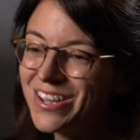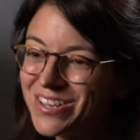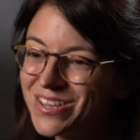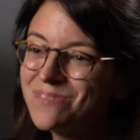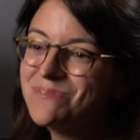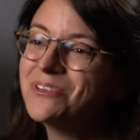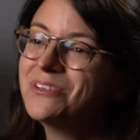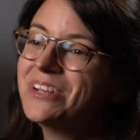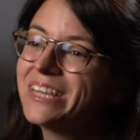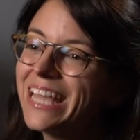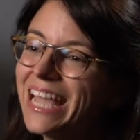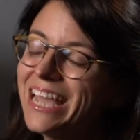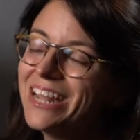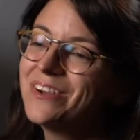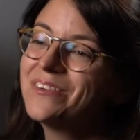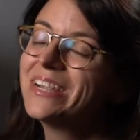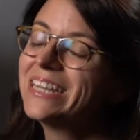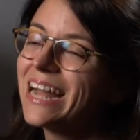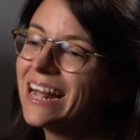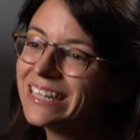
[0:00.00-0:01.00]

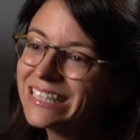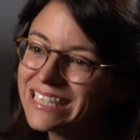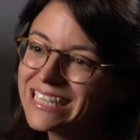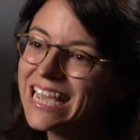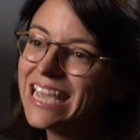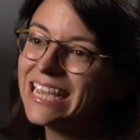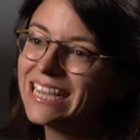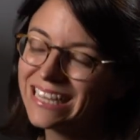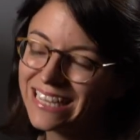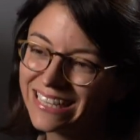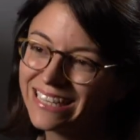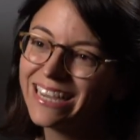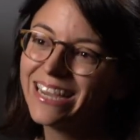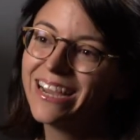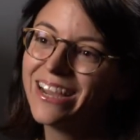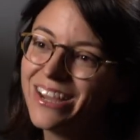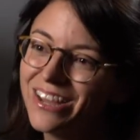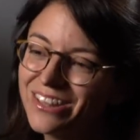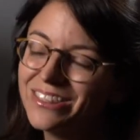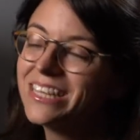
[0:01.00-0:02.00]
communicator, and I'll take
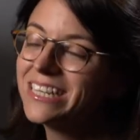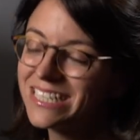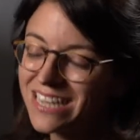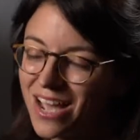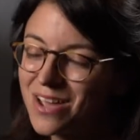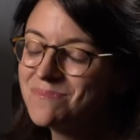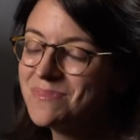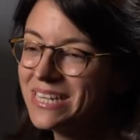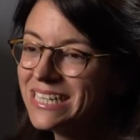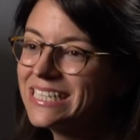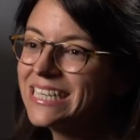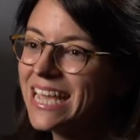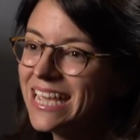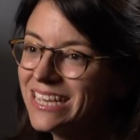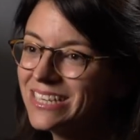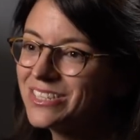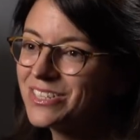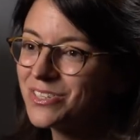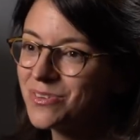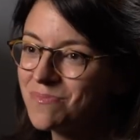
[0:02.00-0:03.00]
the time it
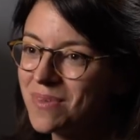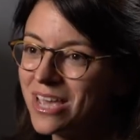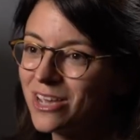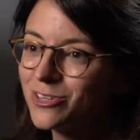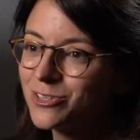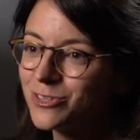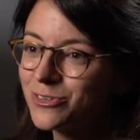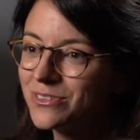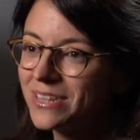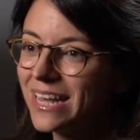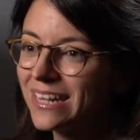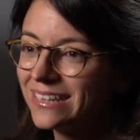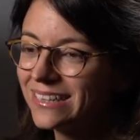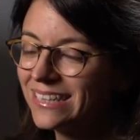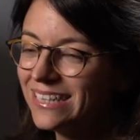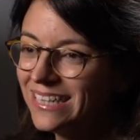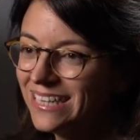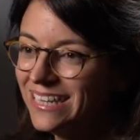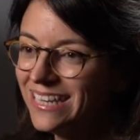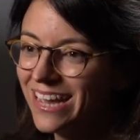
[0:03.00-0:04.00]
takes to make sure
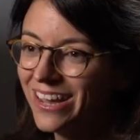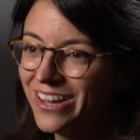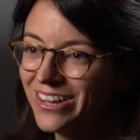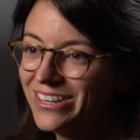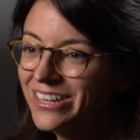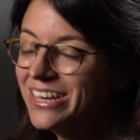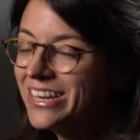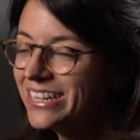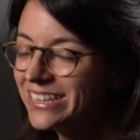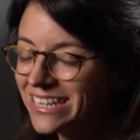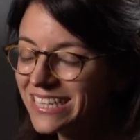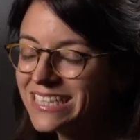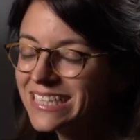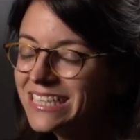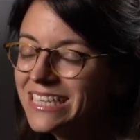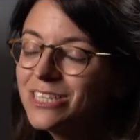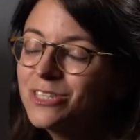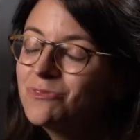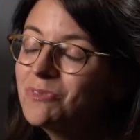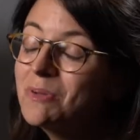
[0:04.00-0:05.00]
that the
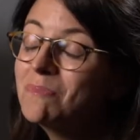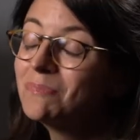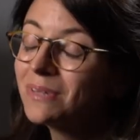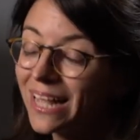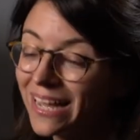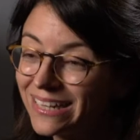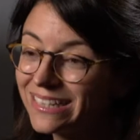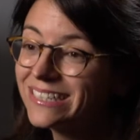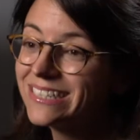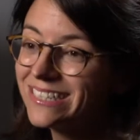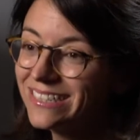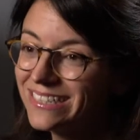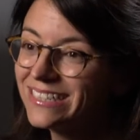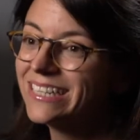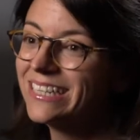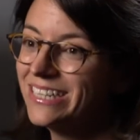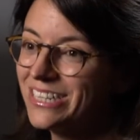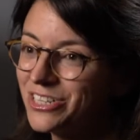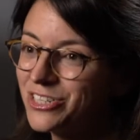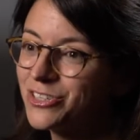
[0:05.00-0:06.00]
seeds we planted
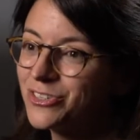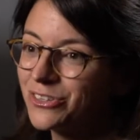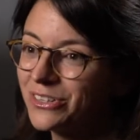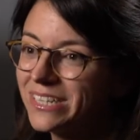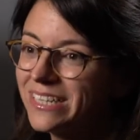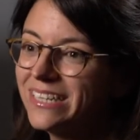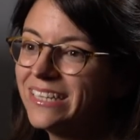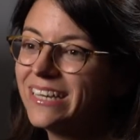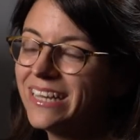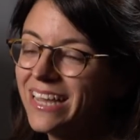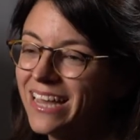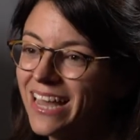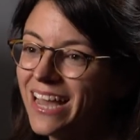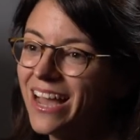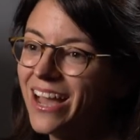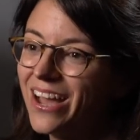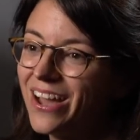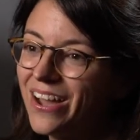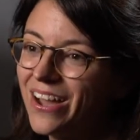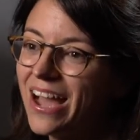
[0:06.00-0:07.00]
initially
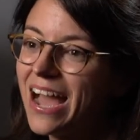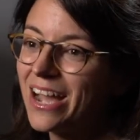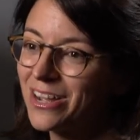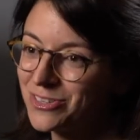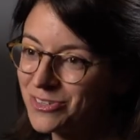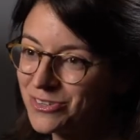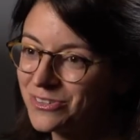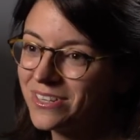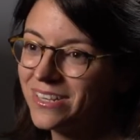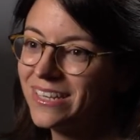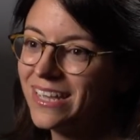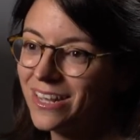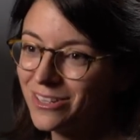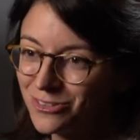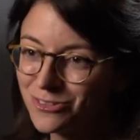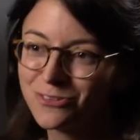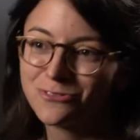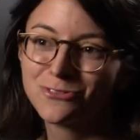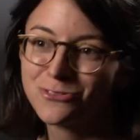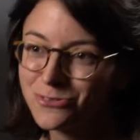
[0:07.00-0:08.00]
actually
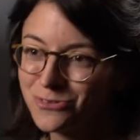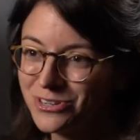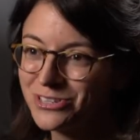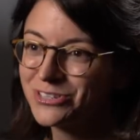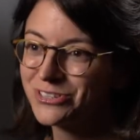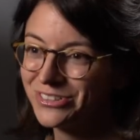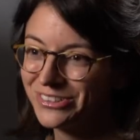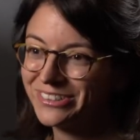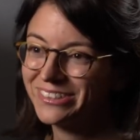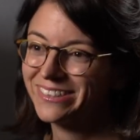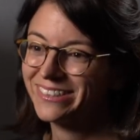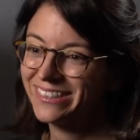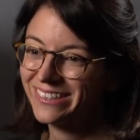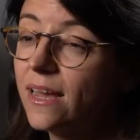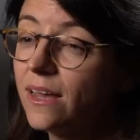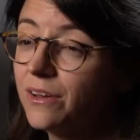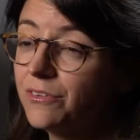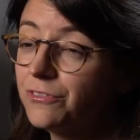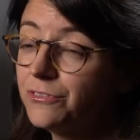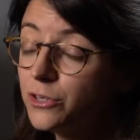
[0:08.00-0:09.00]
get to fruition.
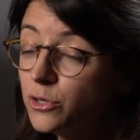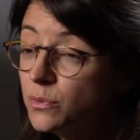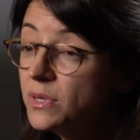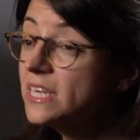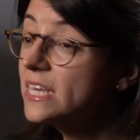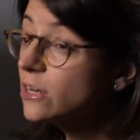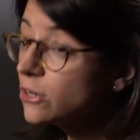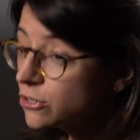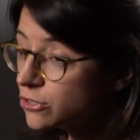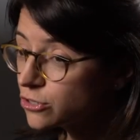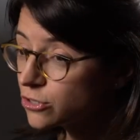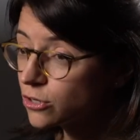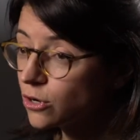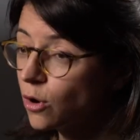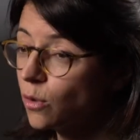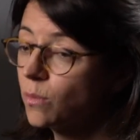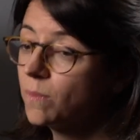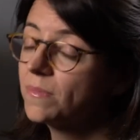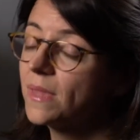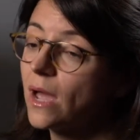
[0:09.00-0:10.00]
A few years
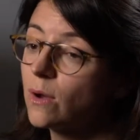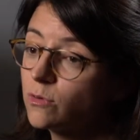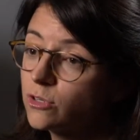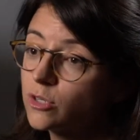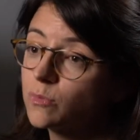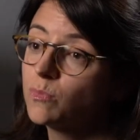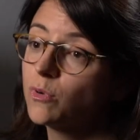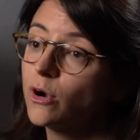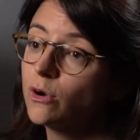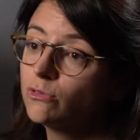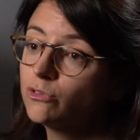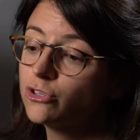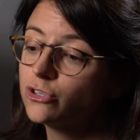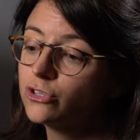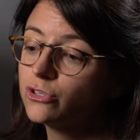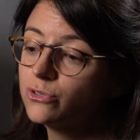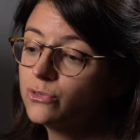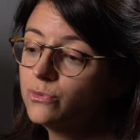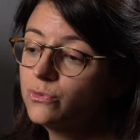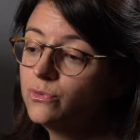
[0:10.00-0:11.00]
ago, I was
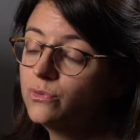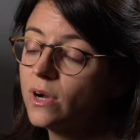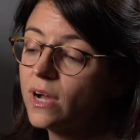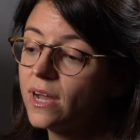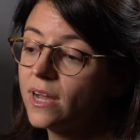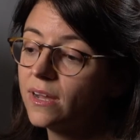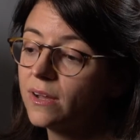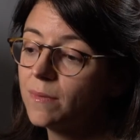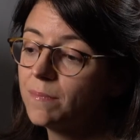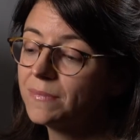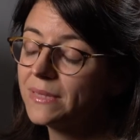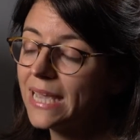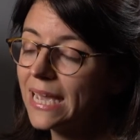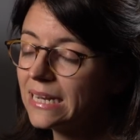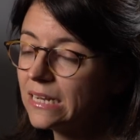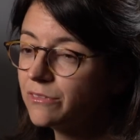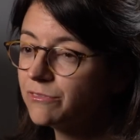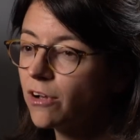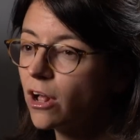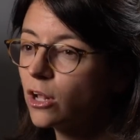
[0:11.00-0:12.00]
approached to
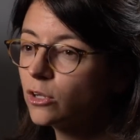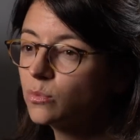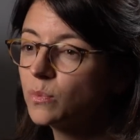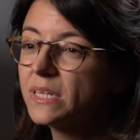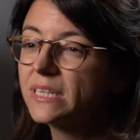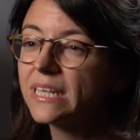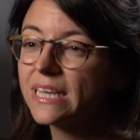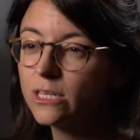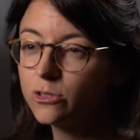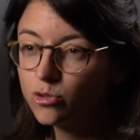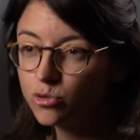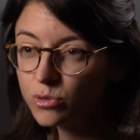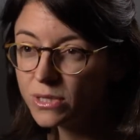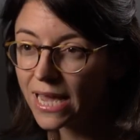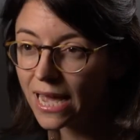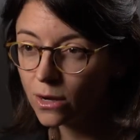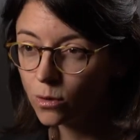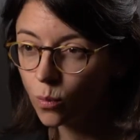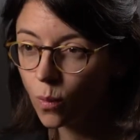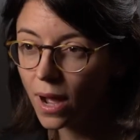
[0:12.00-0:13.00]
get involved with
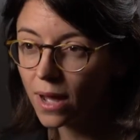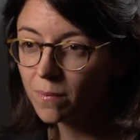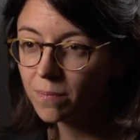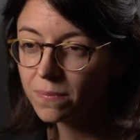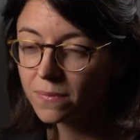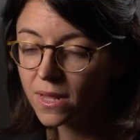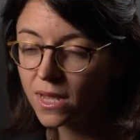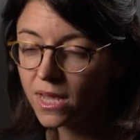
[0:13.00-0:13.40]
Éducalois,